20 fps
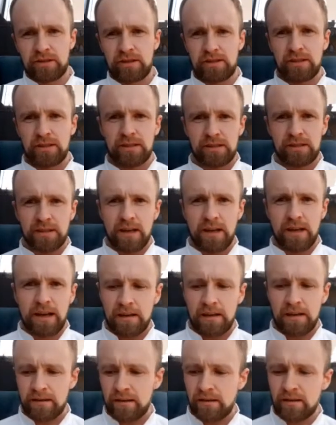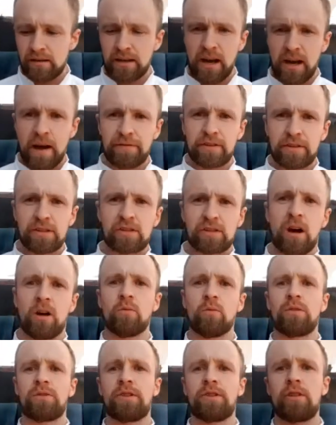this. You're going to have to start
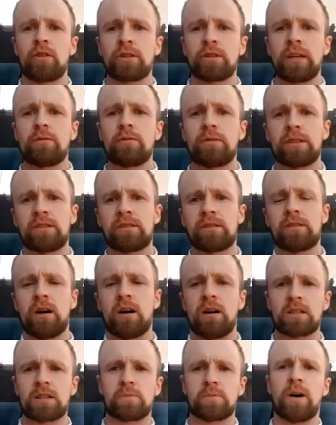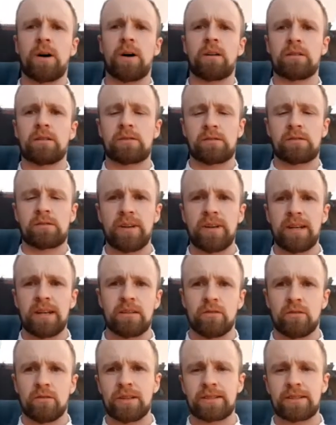with the gnocchi. This is the hardest part. It's really
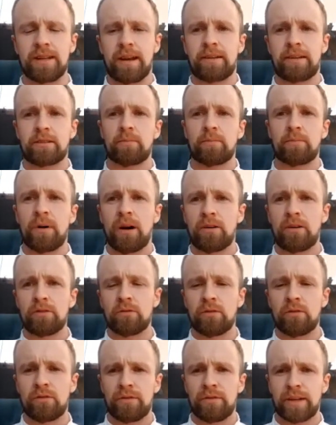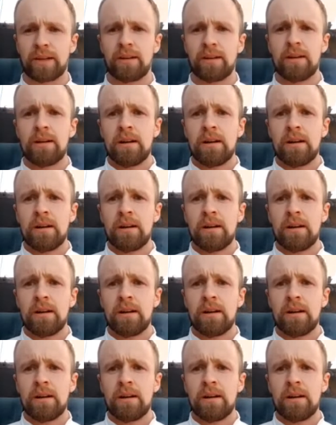the only technical part of the whole thing.